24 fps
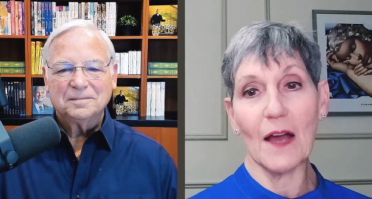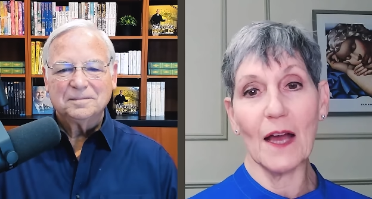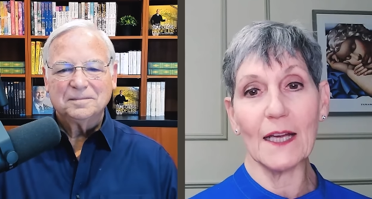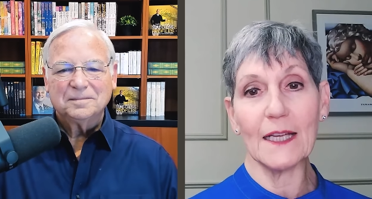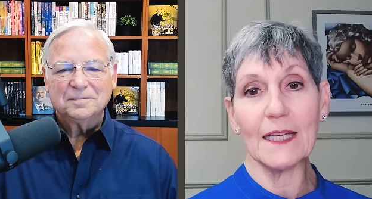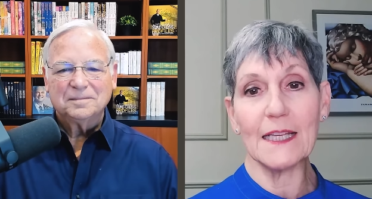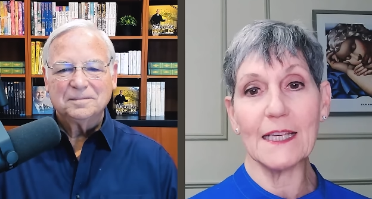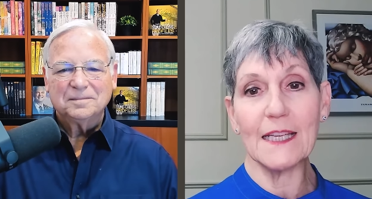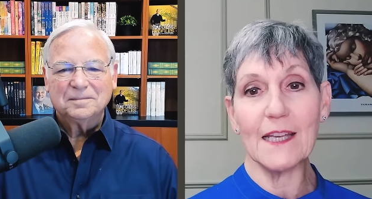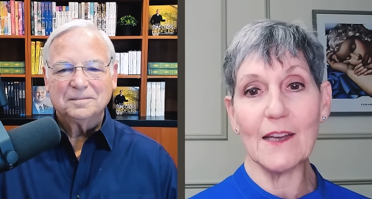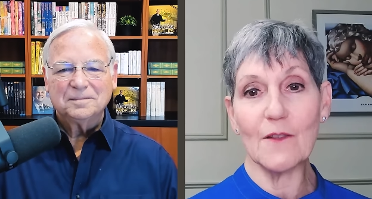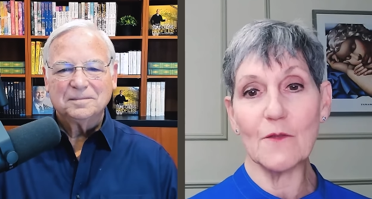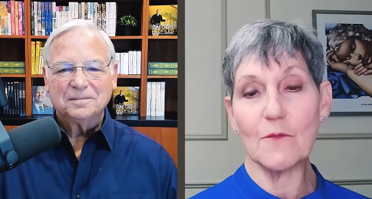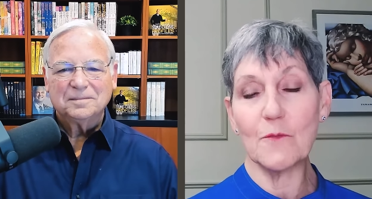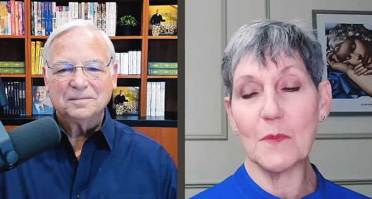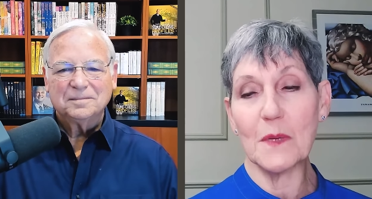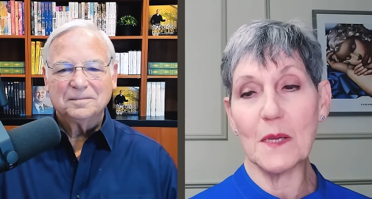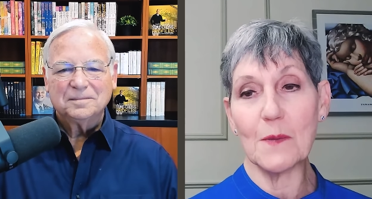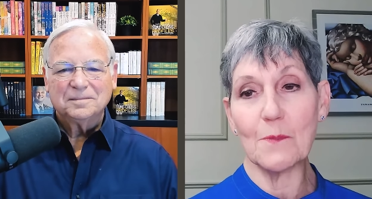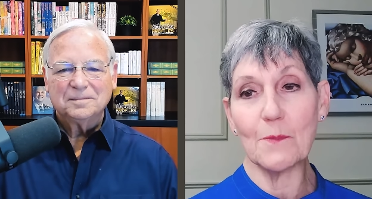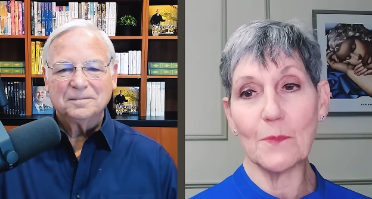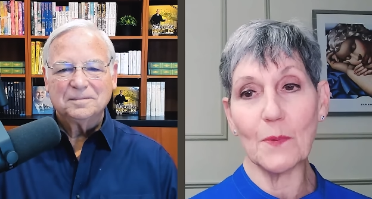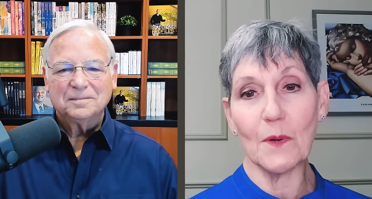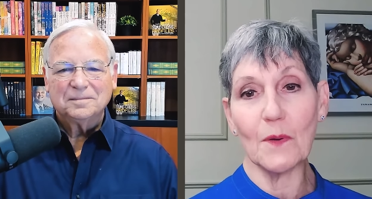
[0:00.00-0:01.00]
Speaker 1: I give
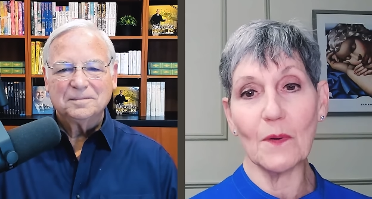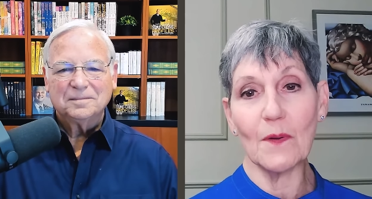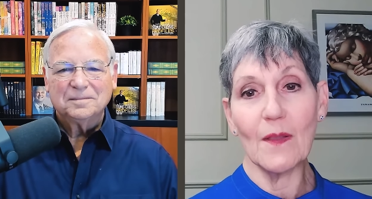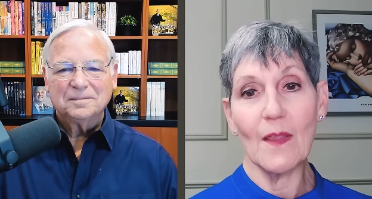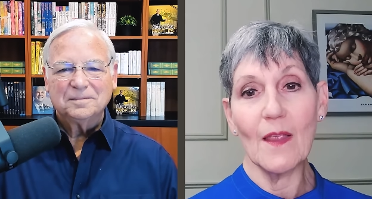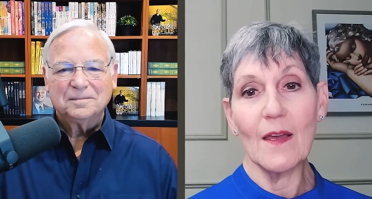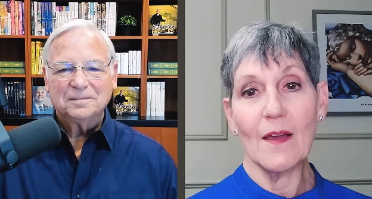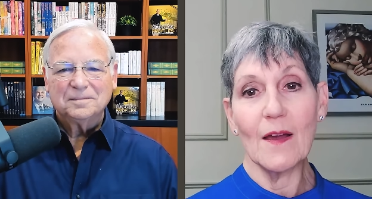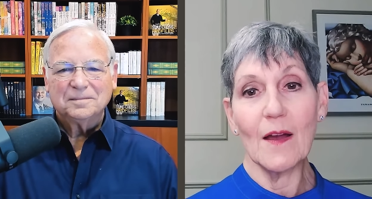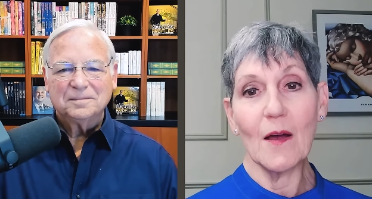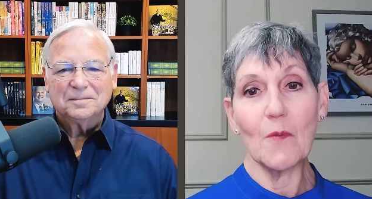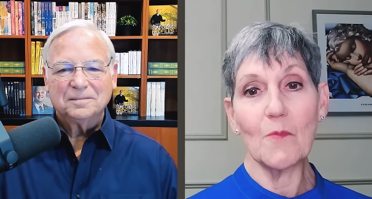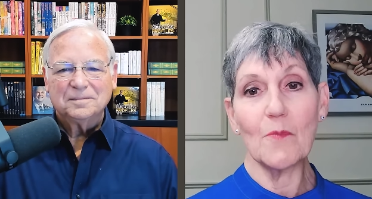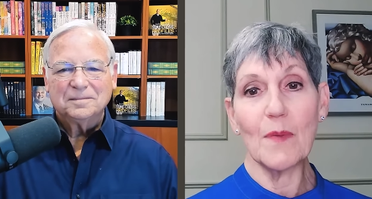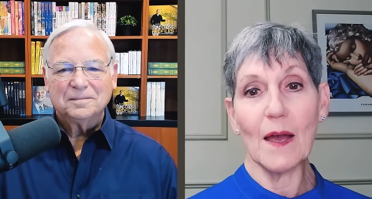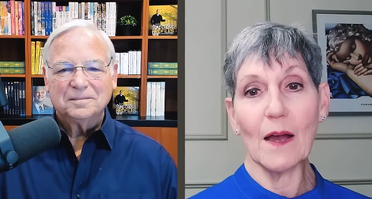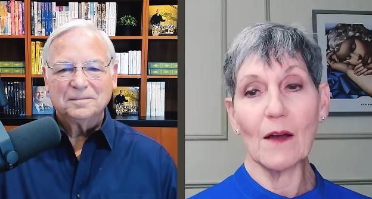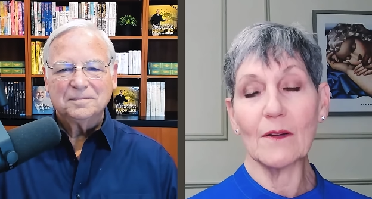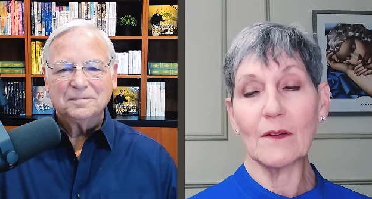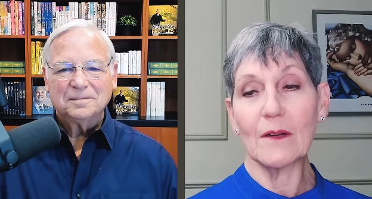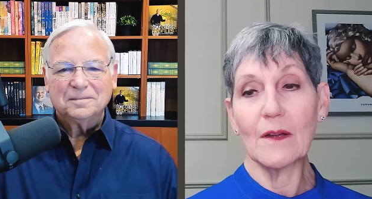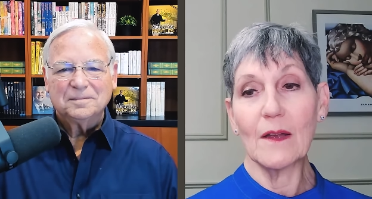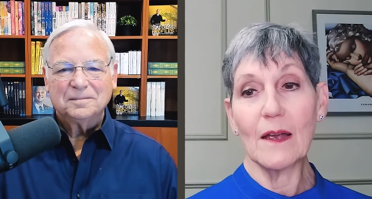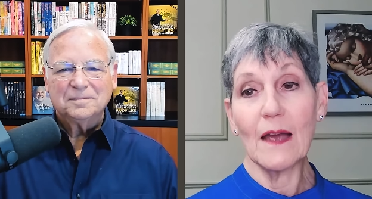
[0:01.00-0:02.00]
people
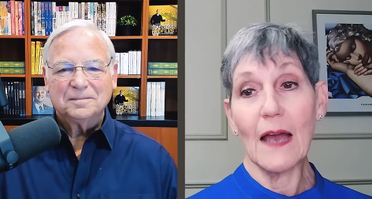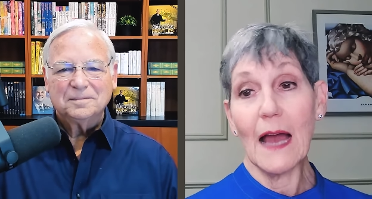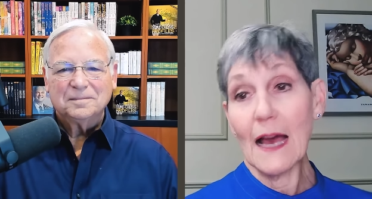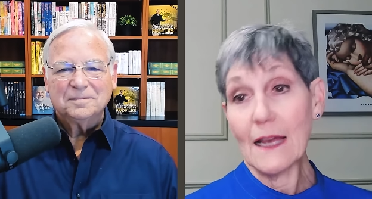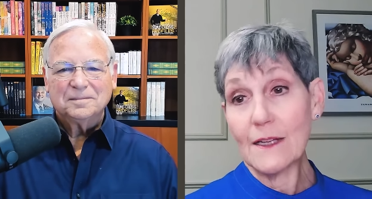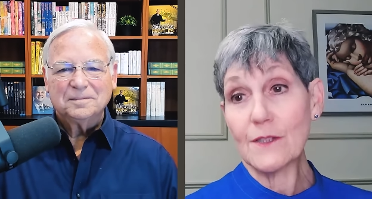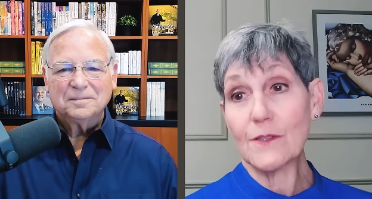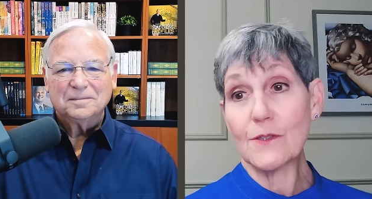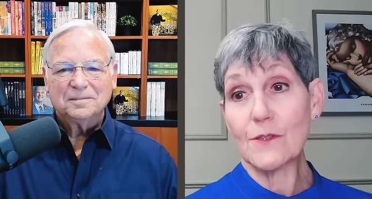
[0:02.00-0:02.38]
about how to